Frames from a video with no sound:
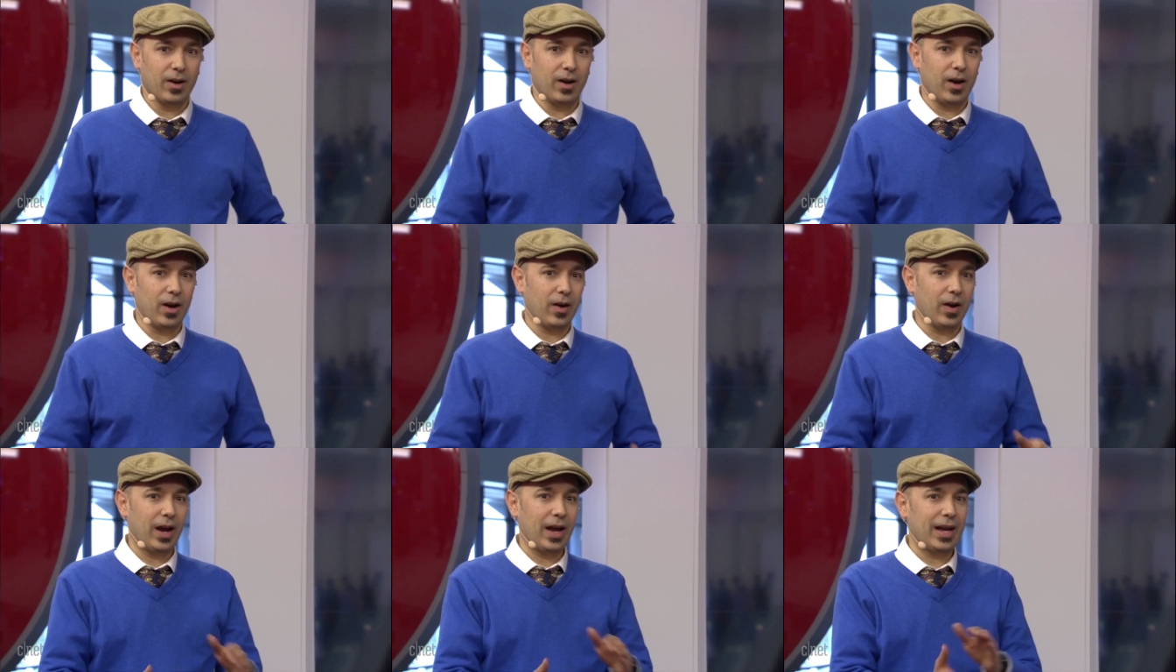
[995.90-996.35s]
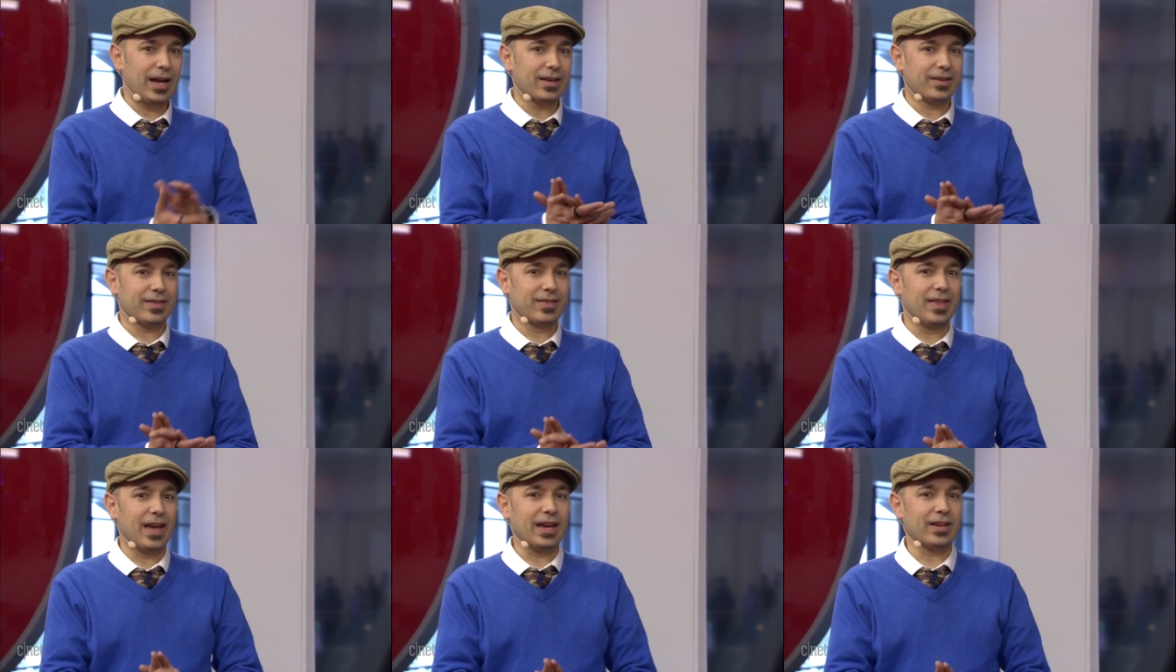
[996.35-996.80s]
All
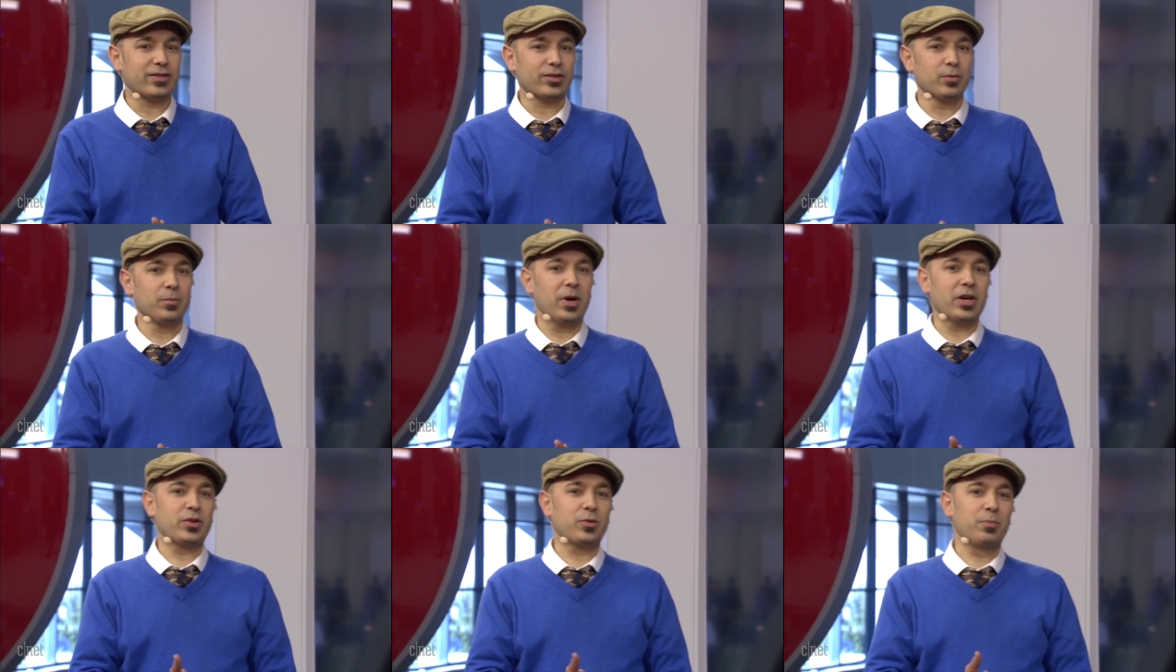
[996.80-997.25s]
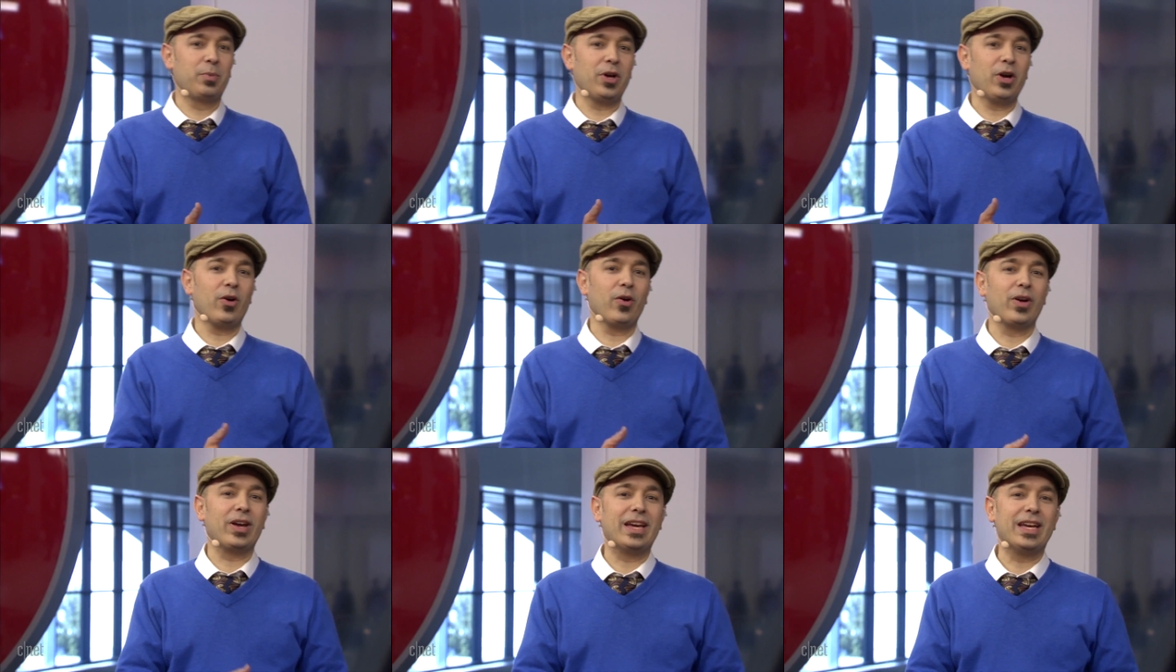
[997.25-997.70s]
right. Thanks so much,
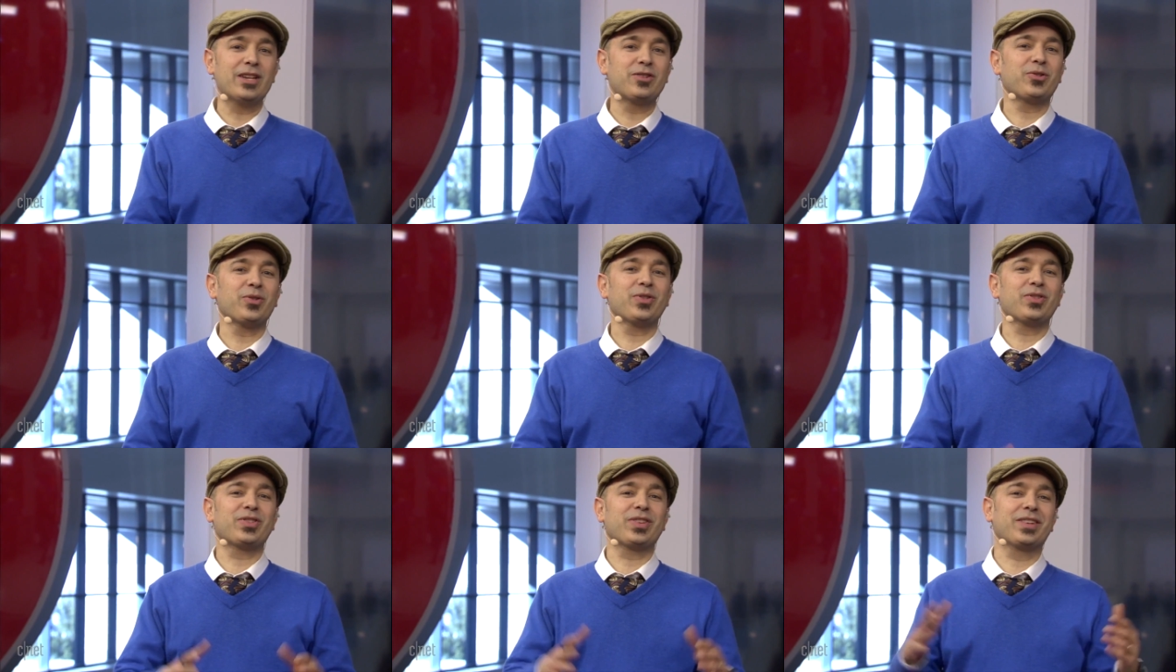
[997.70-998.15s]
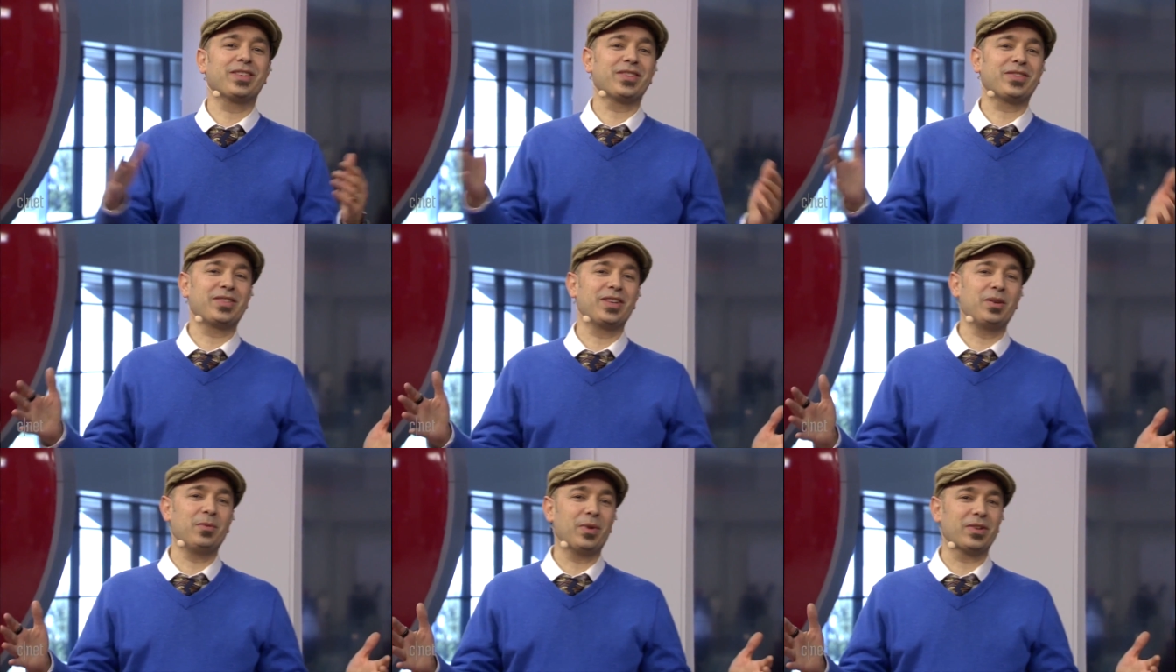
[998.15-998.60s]
Bill. Interesting to
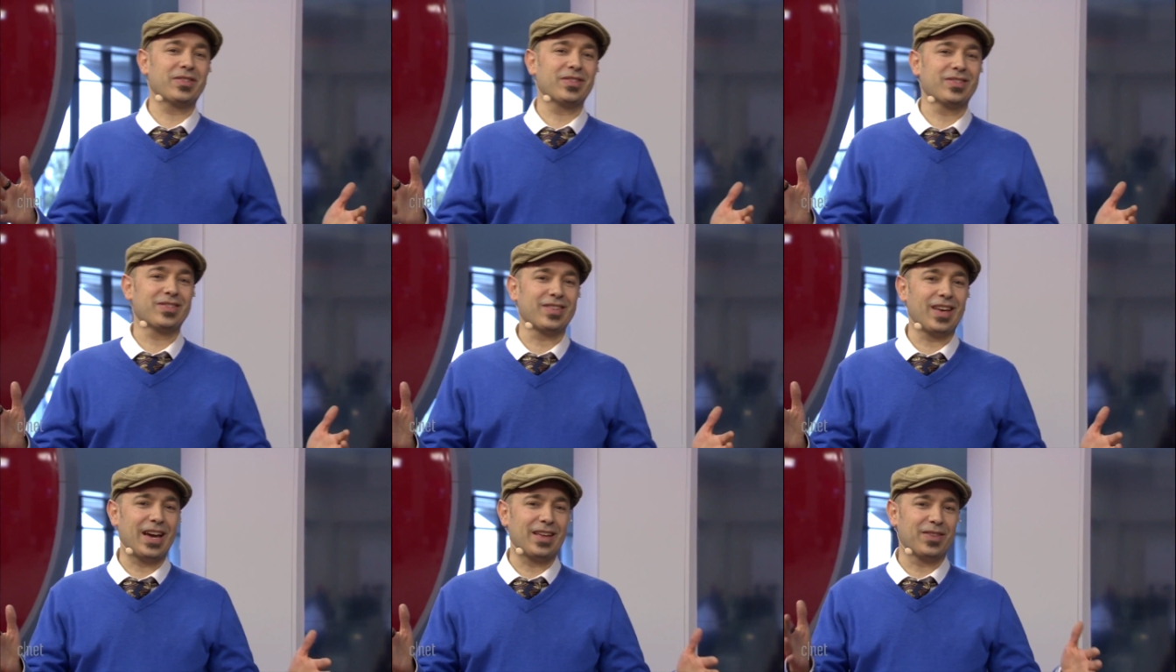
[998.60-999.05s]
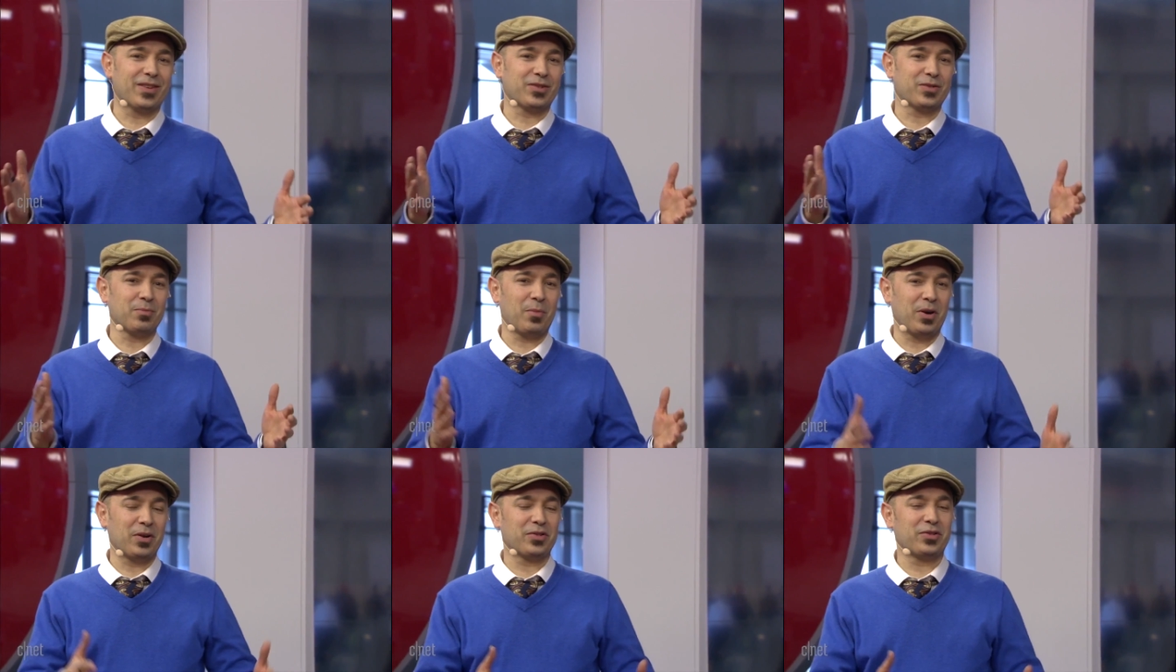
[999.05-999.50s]
see what's inside the
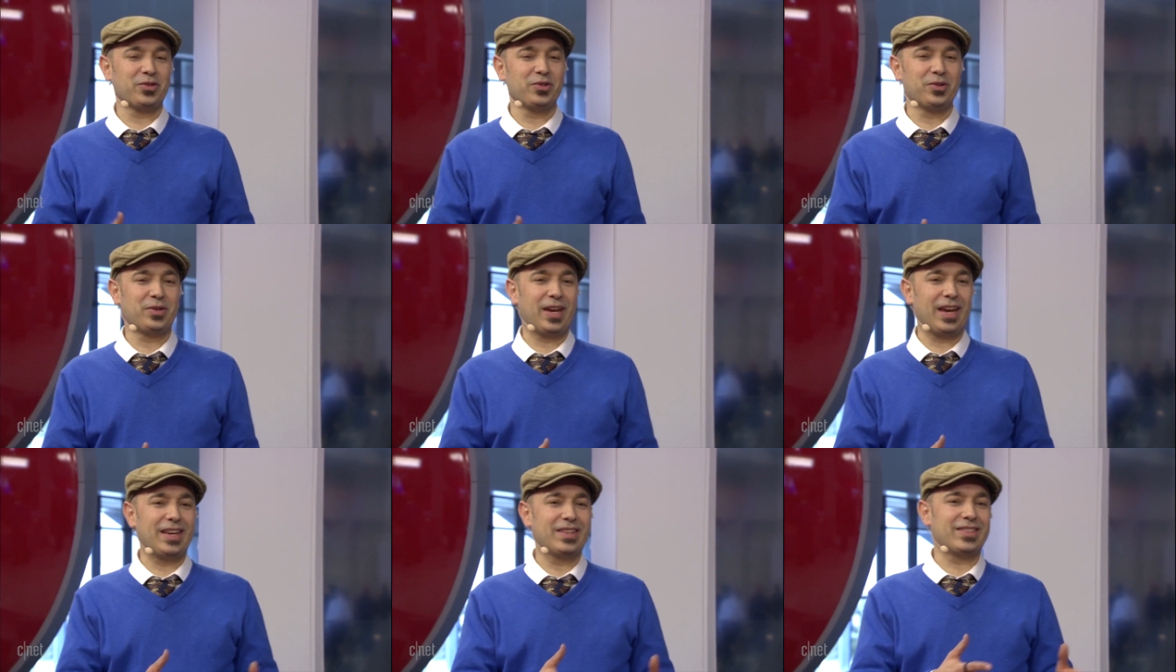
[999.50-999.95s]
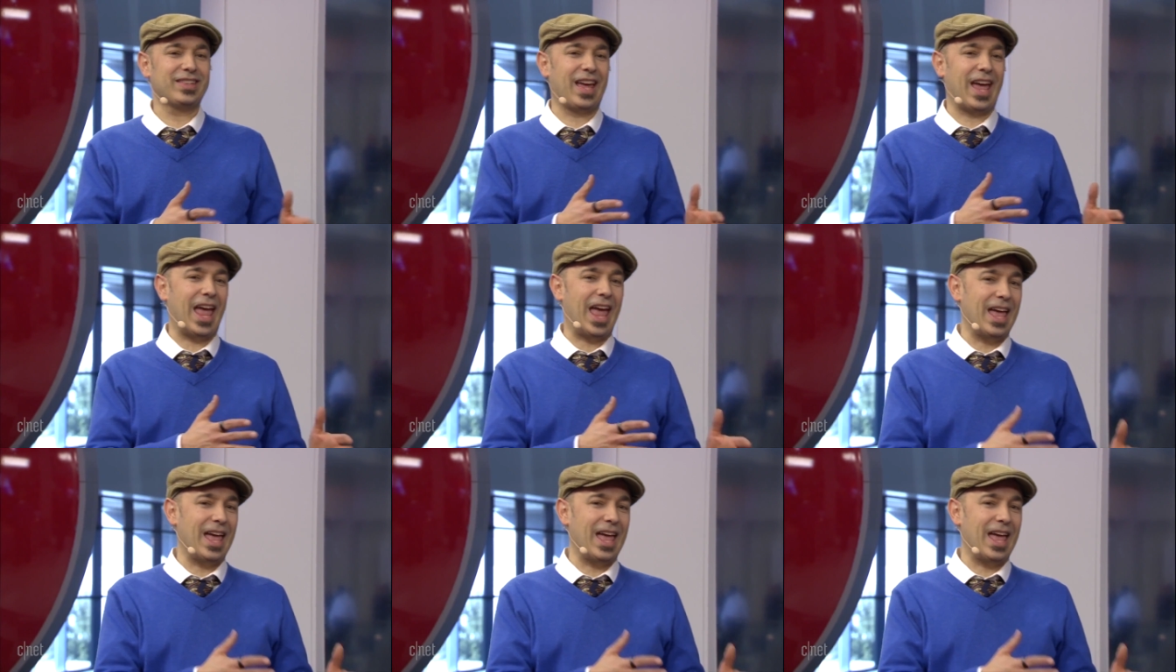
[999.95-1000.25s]
smart suitcase